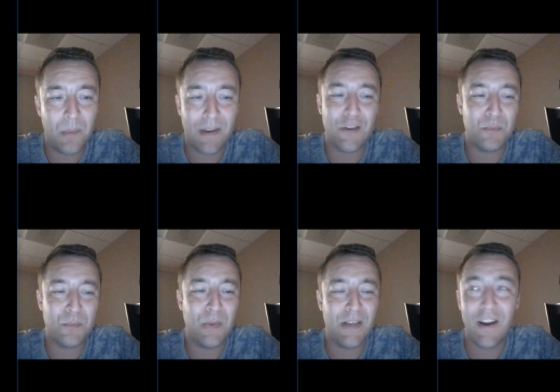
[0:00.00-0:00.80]
coach
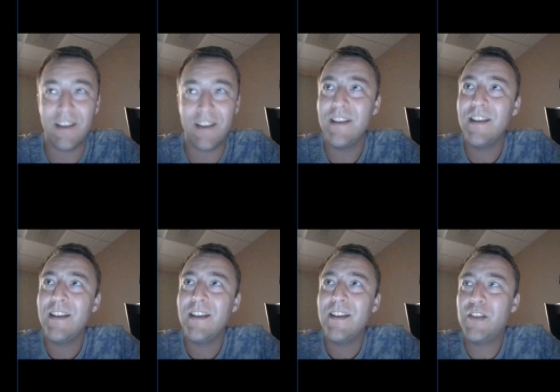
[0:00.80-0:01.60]
put it on
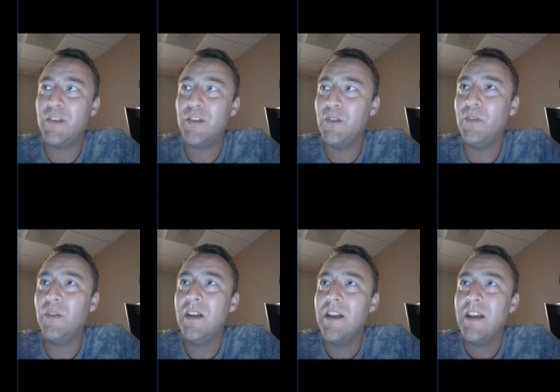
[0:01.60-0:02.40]

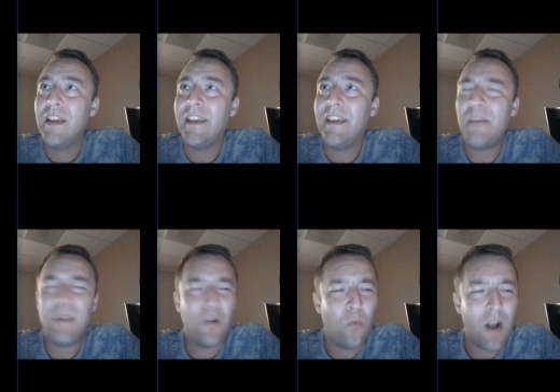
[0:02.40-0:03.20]
to get
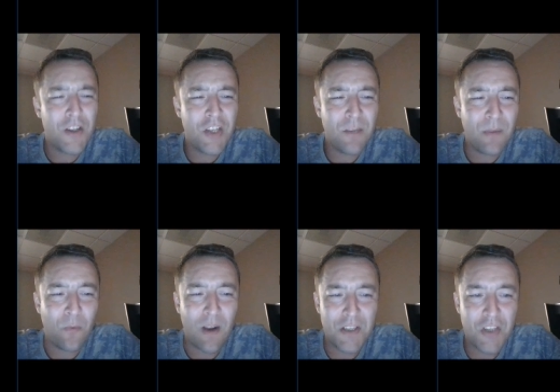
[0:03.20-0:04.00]
me to watch him
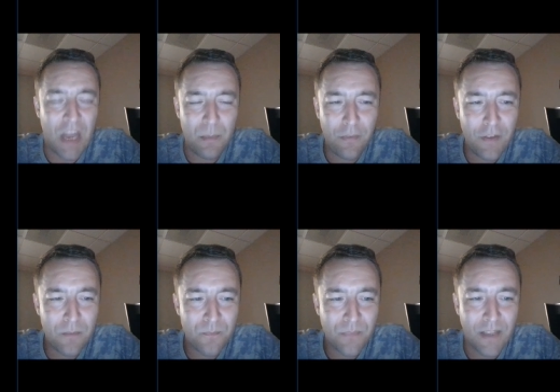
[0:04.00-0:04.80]
and watch tape of
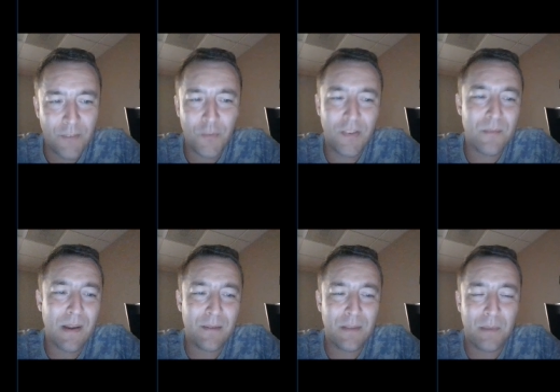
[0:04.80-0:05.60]
him. And this was in
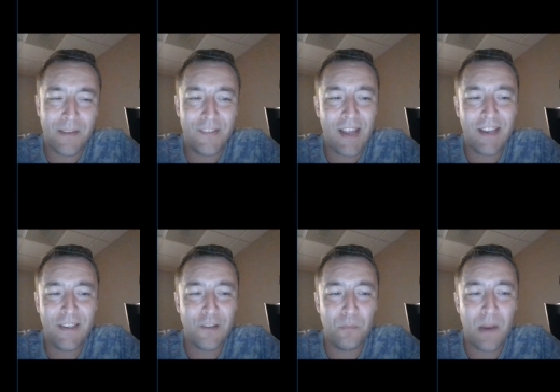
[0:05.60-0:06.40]
my like my
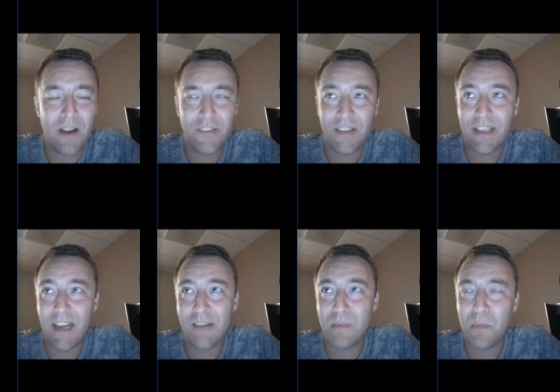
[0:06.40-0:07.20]
second year of boxing,
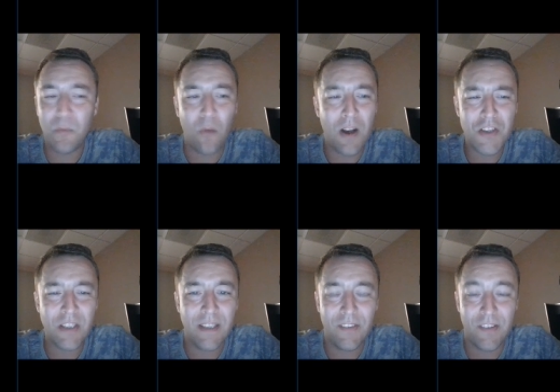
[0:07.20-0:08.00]
and I remember
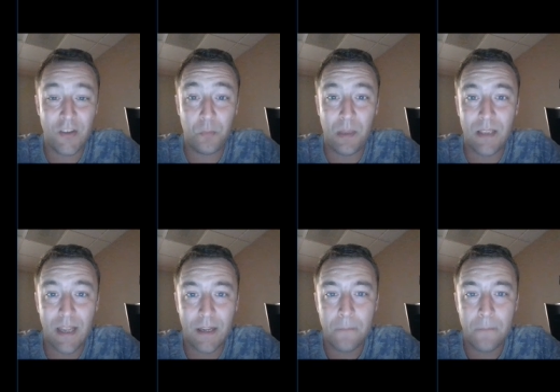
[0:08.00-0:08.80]
watching this and just being like,